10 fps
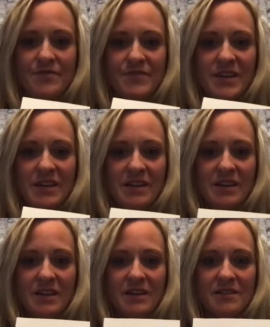
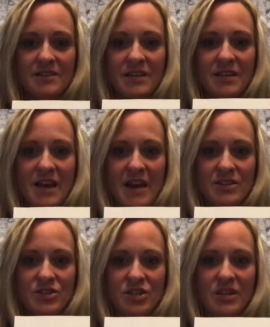The,
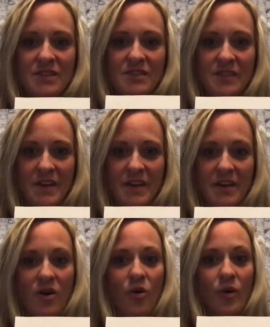T-H-E, the,
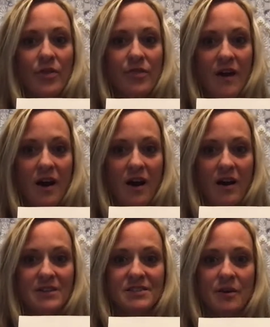or the.
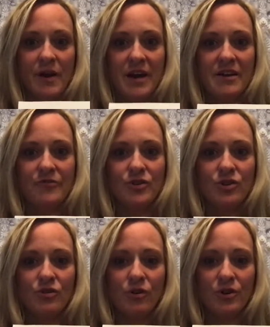It's okay if
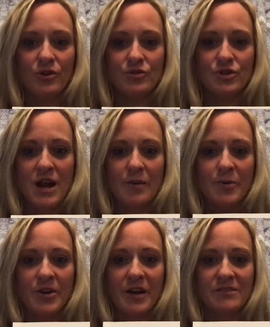you or your child
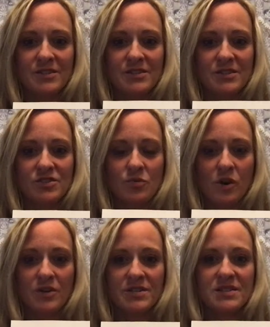pronounces this
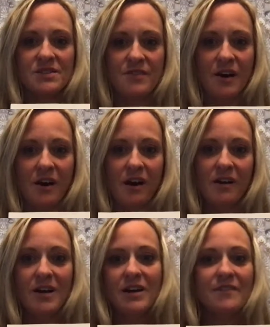word as the.
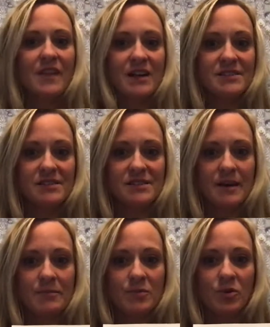That's
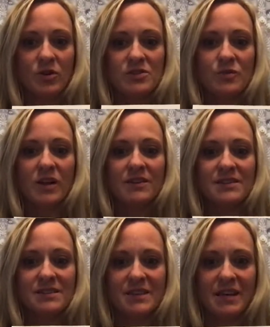acceptable as well
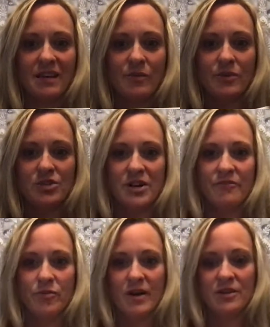as the,
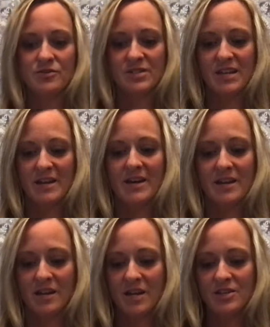whichever way you say it.
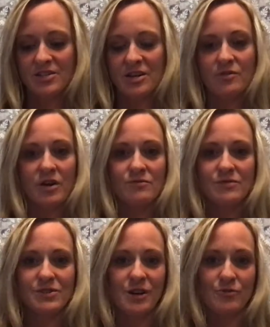So don't
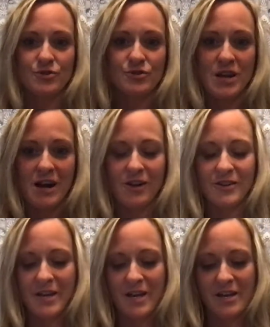scold your child
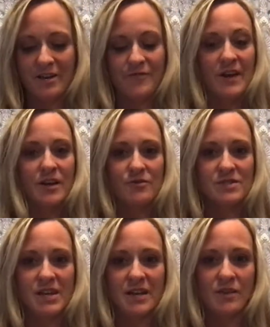if they don't
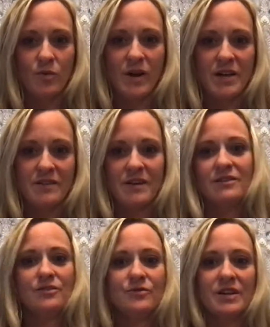say it the way that
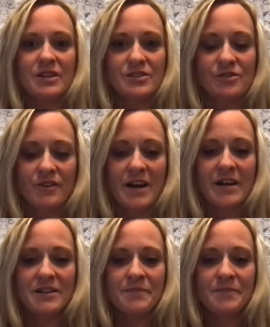you think is correct.